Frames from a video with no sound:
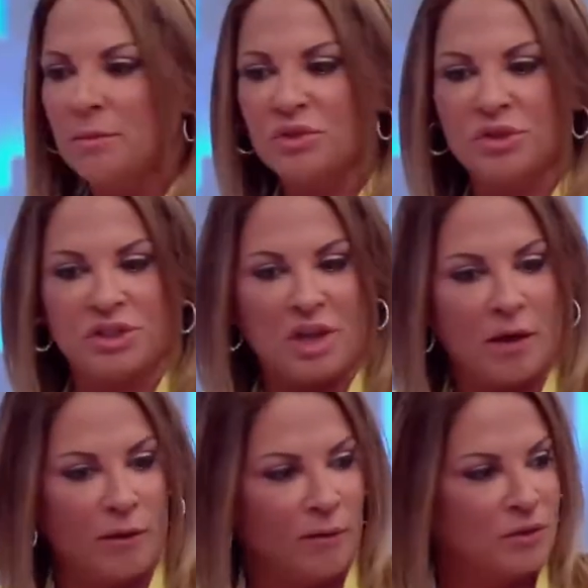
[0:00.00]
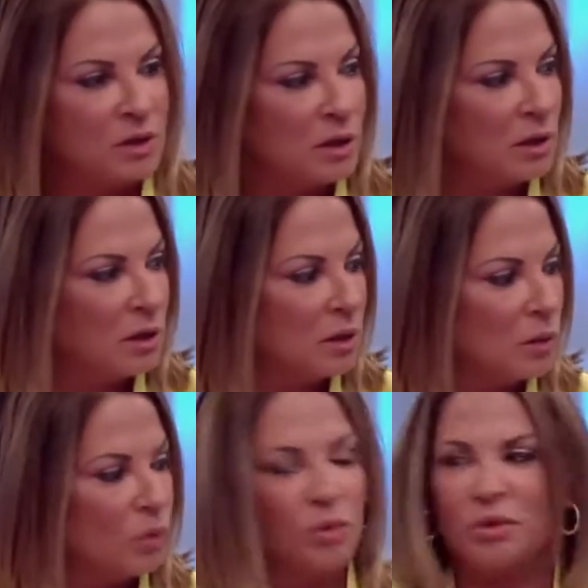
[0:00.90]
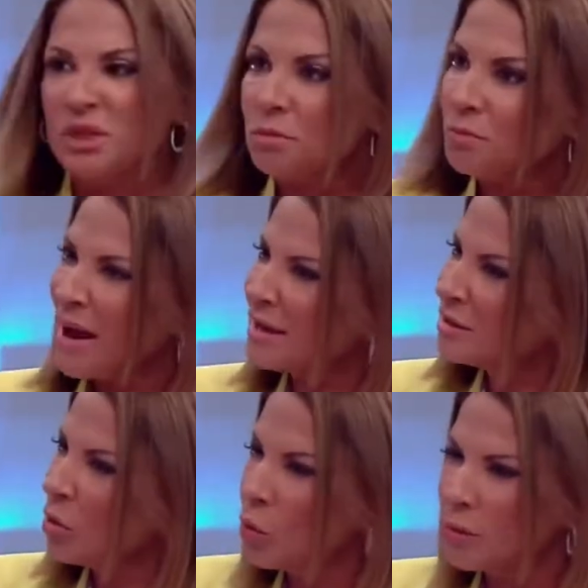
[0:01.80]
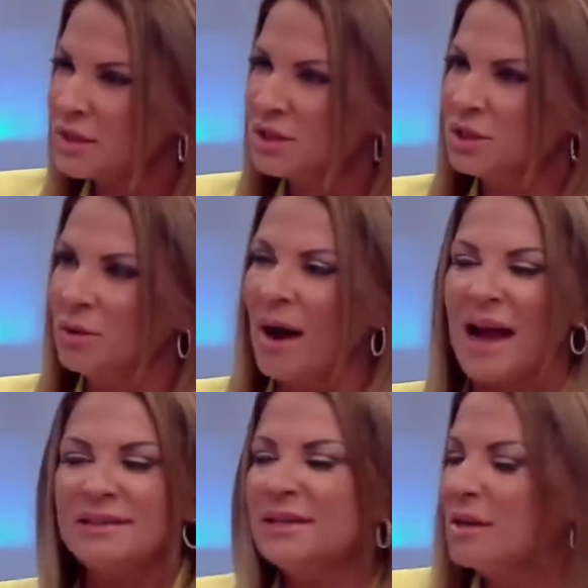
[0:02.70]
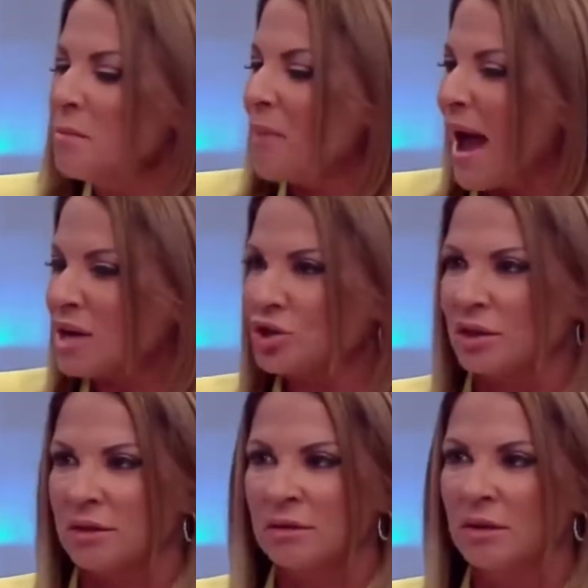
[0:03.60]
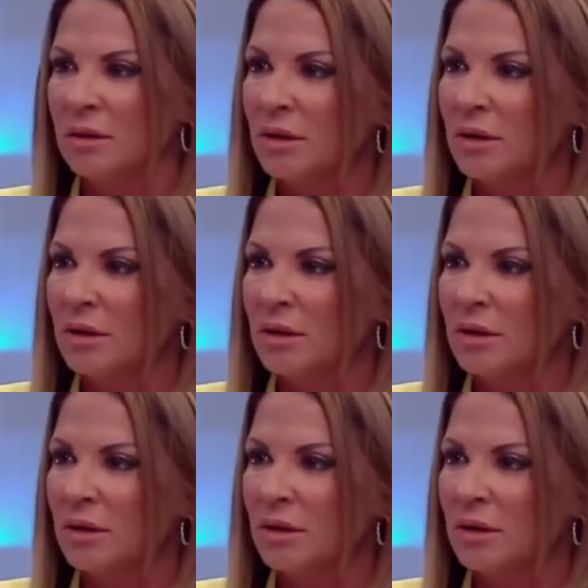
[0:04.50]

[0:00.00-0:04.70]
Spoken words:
themselves with respect towards you. I see compassion.